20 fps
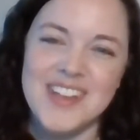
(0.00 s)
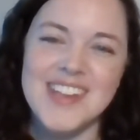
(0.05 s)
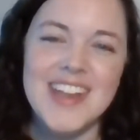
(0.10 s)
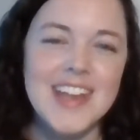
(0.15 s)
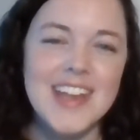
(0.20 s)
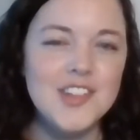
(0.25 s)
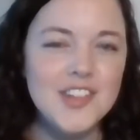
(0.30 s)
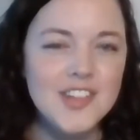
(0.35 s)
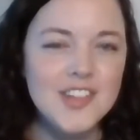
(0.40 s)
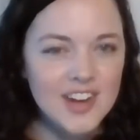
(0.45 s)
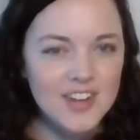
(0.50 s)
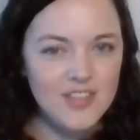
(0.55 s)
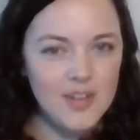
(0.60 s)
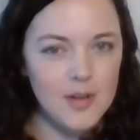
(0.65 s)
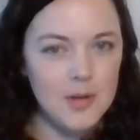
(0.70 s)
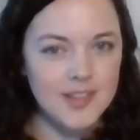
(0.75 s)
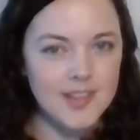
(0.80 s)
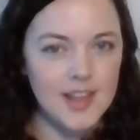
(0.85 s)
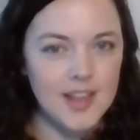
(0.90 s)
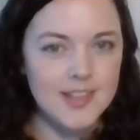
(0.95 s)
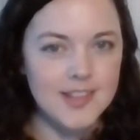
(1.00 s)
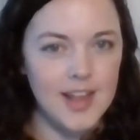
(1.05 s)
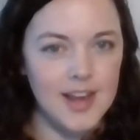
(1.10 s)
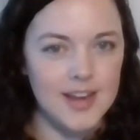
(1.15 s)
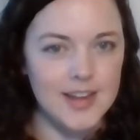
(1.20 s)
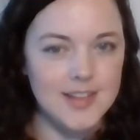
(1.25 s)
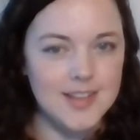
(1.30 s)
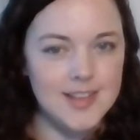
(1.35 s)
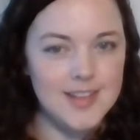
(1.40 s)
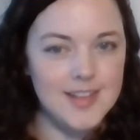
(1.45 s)
And actually, I know
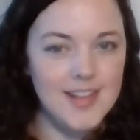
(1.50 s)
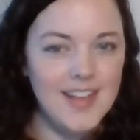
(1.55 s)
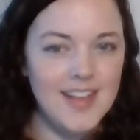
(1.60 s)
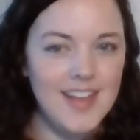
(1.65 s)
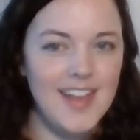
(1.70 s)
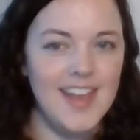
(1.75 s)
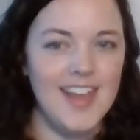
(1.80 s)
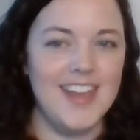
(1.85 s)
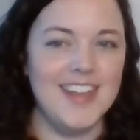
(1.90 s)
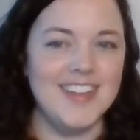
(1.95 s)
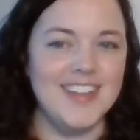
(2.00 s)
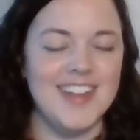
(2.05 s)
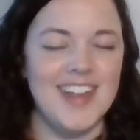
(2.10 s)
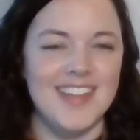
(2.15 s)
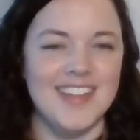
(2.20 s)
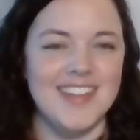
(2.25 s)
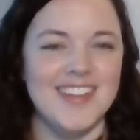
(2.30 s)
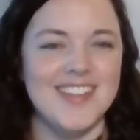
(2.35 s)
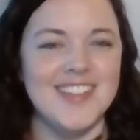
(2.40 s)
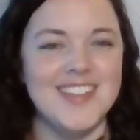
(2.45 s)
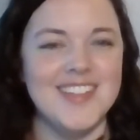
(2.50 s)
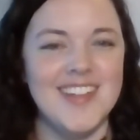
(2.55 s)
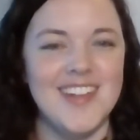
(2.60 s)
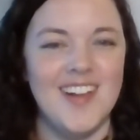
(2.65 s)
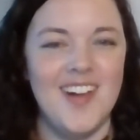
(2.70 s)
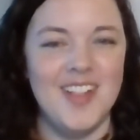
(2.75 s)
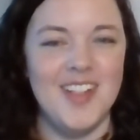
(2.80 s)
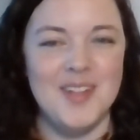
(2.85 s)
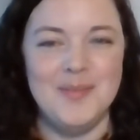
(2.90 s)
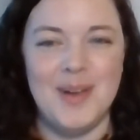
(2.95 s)
Maria because
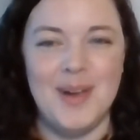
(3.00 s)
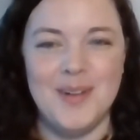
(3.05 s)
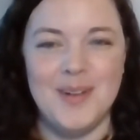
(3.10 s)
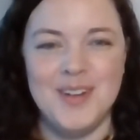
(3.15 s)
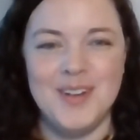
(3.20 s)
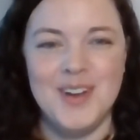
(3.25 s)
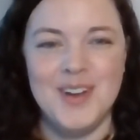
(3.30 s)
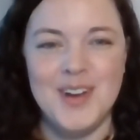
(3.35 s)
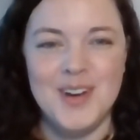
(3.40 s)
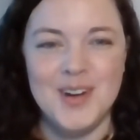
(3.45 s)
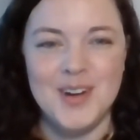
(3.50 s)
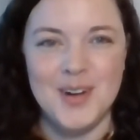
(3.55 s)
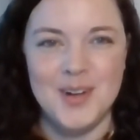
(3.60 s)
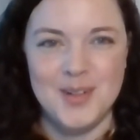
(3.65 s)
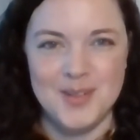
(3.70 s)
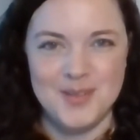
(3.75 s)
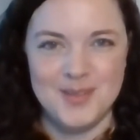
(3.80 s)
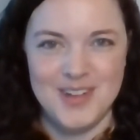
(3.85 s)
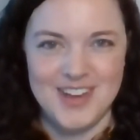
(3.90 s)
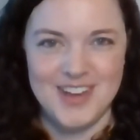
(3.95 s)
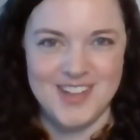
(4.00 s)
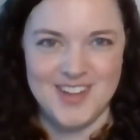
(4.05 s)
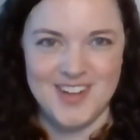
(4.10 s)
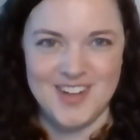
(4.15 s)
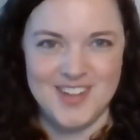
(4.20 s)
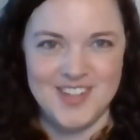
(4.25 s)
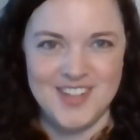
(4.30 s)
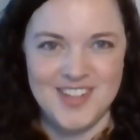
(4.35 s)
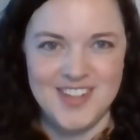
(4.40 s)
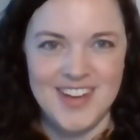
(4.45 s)
outside of lab, we used to sing
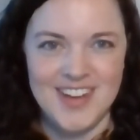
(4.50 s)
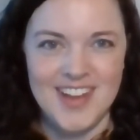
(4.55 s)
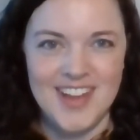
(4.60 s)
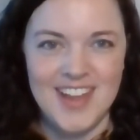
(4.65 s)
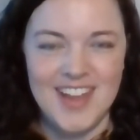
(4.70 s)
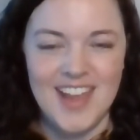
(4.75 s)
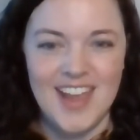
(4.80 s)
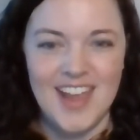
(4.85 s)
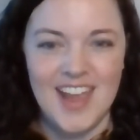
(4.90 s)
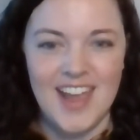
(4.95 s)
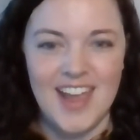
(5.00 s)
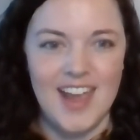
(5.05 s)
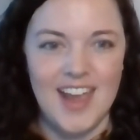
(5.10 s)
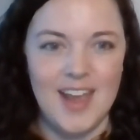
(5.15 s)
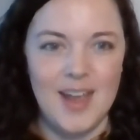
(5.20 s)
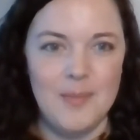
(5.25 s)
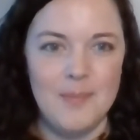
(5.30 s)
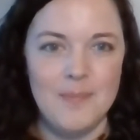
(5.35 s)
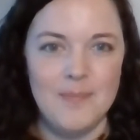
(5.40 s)
in a choir together.